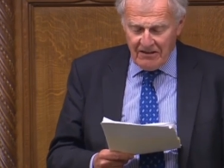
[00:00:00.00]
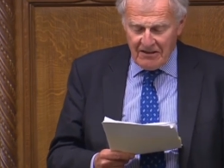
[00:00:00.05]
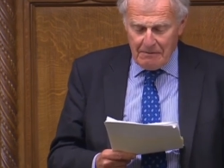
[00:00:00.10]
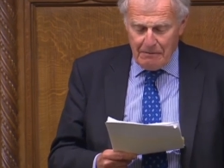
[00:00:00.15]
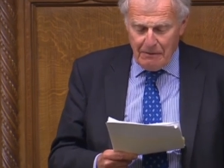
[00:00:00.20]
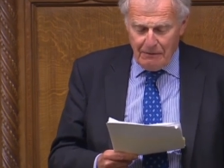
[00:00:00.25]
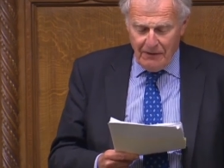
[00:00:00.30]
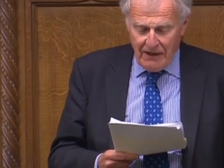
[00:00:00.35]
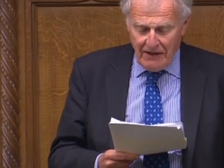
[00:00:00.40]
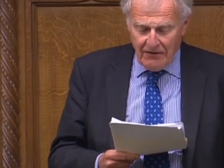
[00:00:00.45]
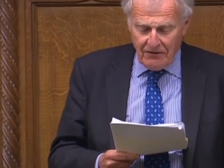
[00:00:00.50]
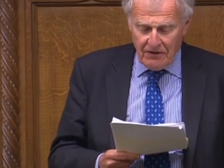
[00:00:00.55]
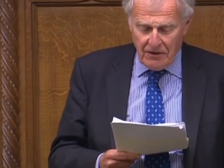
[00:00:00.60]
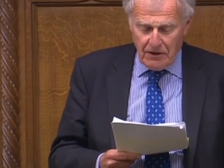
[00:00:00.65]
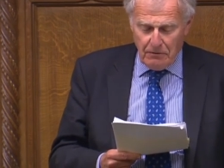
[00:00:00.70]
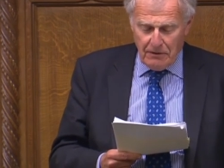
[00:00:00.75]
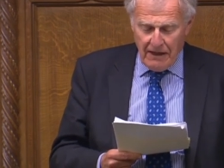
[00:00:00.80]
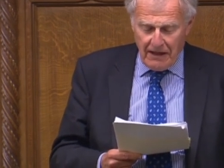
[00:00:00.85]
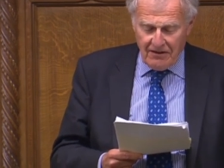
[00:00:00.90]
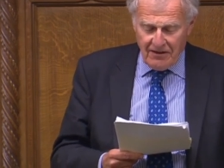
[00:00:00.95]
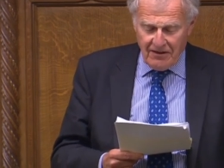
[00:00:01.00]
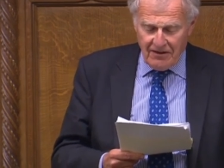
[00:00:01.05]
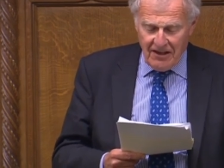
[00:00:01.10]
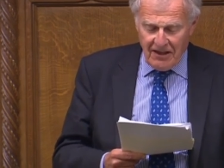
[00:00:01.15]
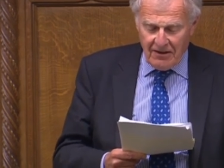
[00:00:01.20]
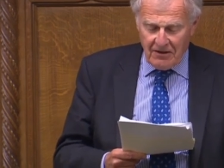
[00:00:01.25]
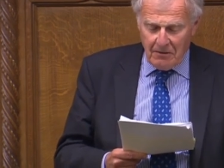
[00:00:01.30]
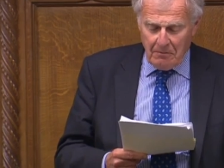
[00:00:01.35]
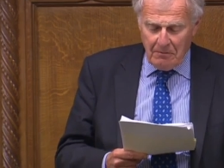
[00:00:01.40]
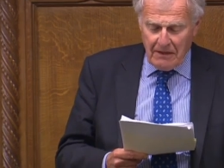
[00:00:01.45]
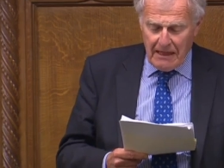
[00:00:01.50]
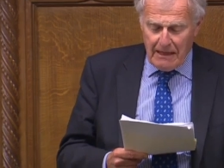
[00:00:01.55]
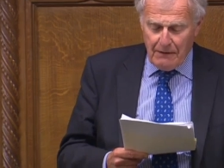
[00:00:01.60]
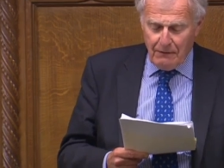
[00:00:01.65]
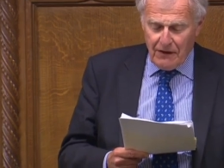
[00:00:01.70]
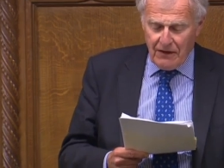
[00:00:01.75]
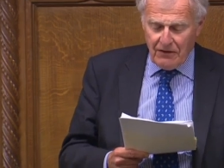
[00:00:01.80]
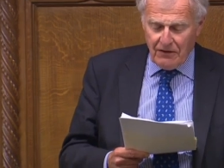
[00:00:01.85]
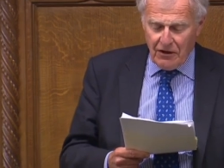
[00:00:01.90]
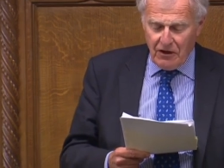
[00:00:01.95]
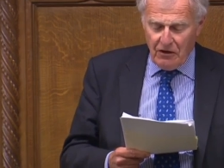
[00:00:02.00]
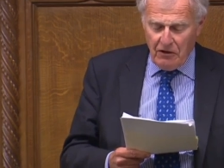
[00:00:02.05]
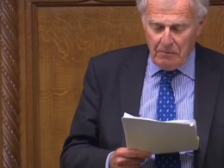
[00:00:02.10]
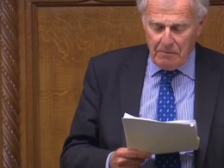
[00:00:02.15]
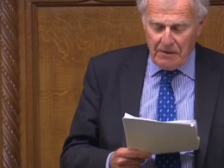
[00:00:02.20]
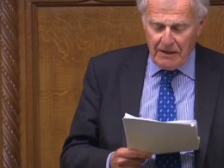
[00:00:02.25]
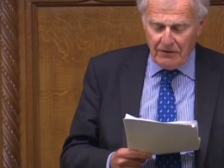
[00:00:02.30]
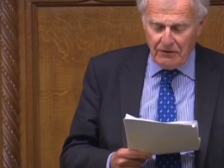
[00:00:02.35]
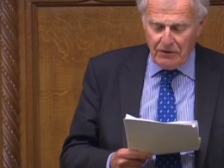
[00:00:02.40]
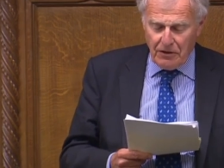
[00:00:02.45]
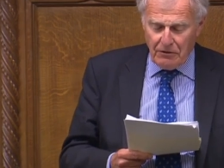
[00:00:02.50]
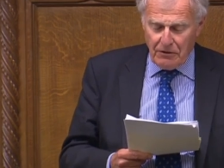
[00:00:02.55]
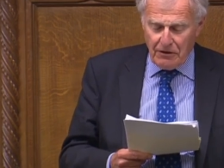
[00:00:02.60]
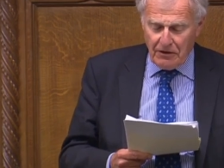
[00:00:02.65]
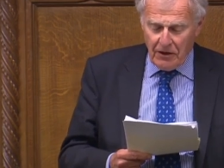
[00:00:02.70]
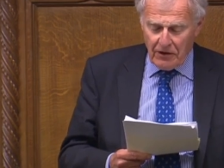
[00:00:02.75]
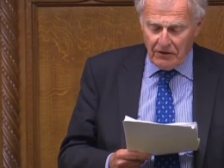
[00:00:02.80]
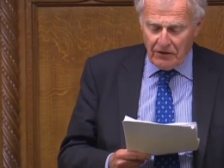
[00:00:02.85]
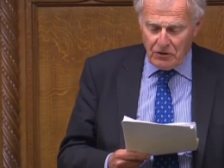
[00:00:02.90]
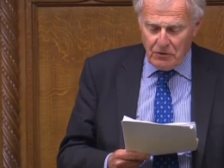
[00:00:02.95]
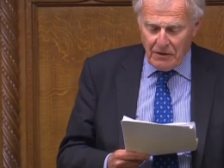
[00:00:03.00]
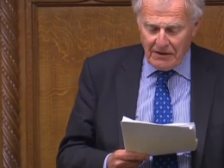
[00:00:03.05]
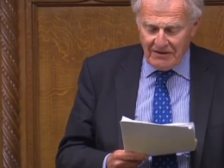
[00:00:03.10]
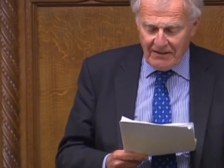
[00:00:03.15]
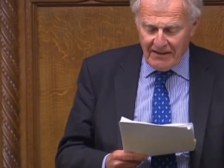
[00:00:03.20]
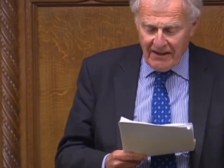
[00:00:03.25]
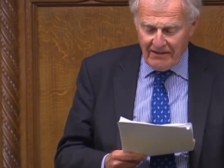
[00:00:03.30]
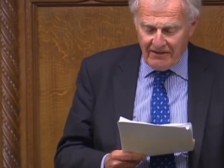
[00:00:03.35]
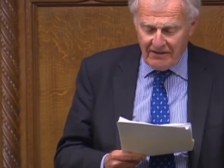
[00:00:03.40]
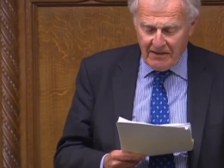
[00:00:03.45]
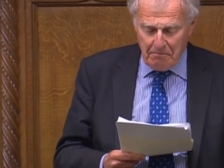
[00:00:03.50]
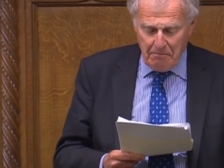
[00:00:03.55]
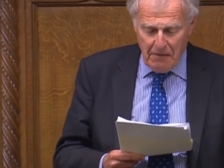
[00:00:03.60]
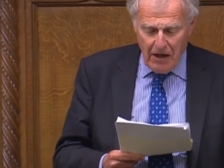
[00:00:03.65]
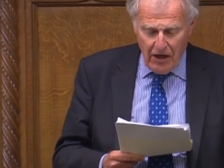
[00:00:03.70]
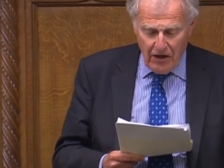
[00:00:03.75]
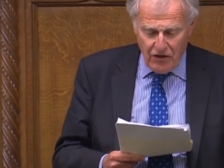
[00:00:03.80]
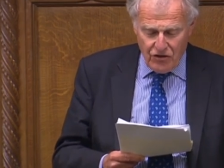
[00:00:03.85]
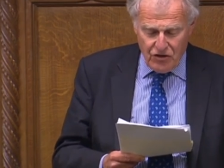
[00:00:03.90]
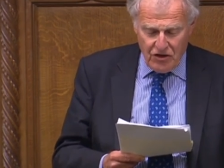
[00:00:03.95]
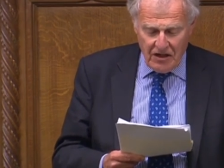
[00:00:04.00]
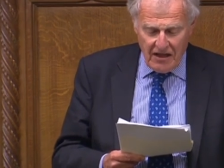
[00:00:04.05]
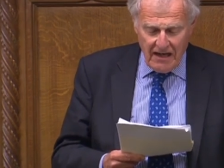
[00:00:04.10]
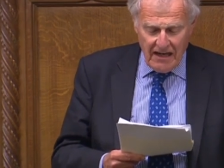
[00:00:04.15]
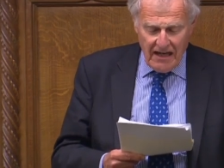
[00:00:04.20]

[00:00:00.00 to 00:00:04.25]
to prevent the United Kingdom leaving the European Union on the twenty-ninth of March